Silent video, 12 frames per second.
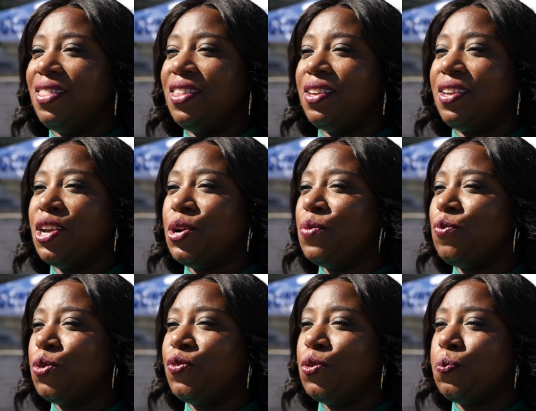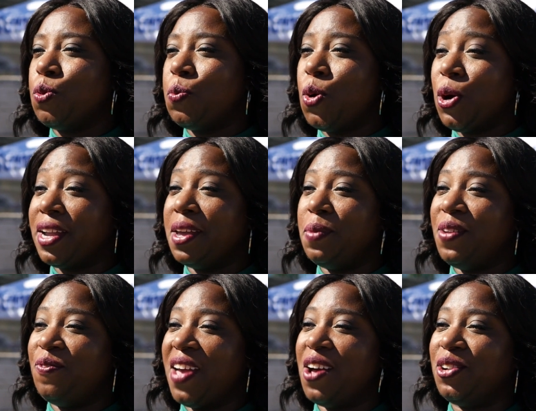The Year in Review report can be
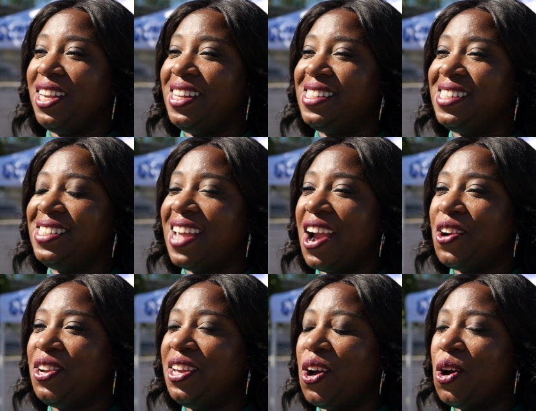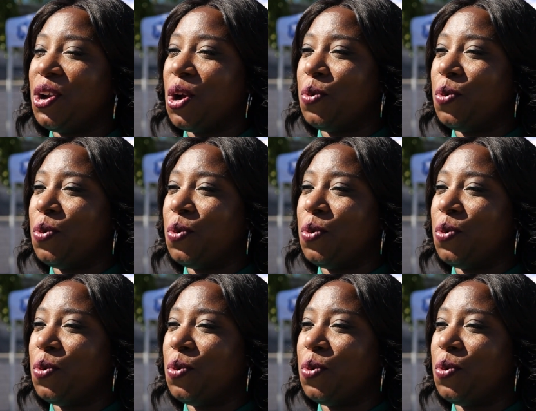found in its entirety on our